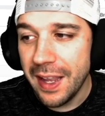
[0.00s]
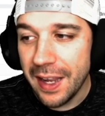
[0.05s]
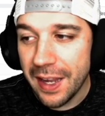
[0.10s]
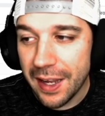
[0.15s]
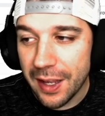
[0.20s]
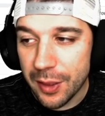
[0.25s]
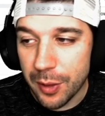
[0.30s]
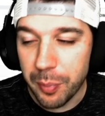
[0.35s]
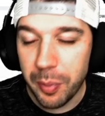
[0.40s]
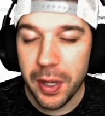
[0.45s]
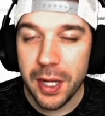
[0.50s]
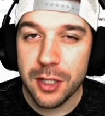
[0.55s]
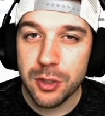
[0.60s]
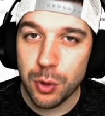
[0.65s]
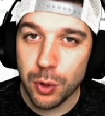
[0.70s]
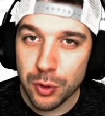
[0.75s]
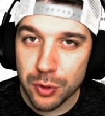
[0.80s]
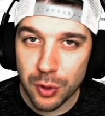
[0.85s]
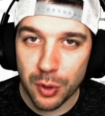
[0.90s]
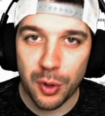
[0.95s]
And the
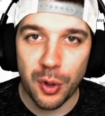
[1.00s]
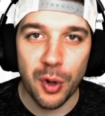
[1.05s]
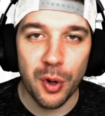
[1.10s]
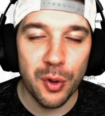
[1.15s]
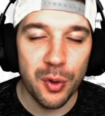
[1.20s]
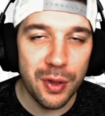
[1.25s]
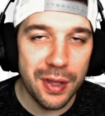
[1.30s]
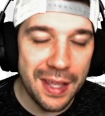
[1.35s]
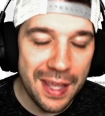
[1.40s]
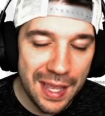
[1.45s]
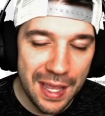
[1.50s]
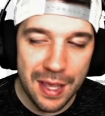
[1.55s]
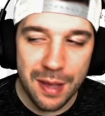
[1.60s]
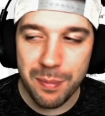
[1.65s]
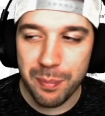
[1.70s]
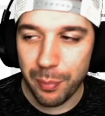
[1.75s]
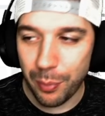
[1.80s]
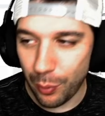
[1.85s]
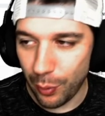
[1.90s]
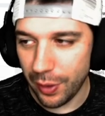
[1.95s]
Patriots are currently eight
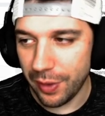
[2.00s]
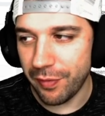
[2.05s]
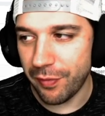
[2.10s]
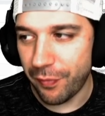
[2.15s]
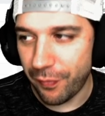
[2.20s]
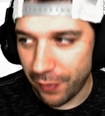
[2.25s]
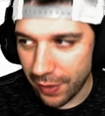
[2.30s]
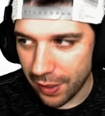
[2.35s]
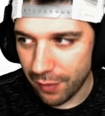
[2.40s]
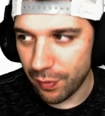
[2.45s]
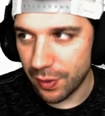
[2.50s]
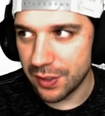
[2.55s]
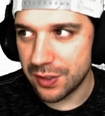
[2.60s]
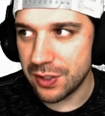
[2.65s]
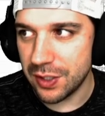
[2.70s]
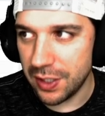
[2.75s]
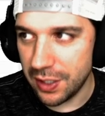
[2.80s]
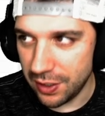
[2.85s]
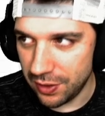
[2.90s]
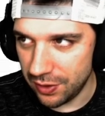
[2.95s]
point favorites
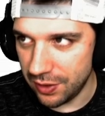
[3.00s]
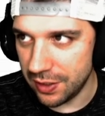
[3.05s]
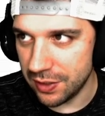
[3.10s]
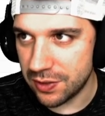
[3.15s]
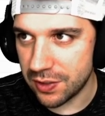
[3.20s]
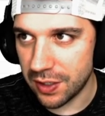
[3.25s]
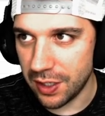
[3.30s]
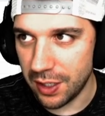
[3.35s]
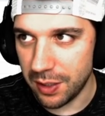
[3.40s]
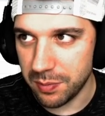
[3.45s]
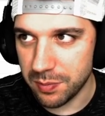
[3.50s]
in this game.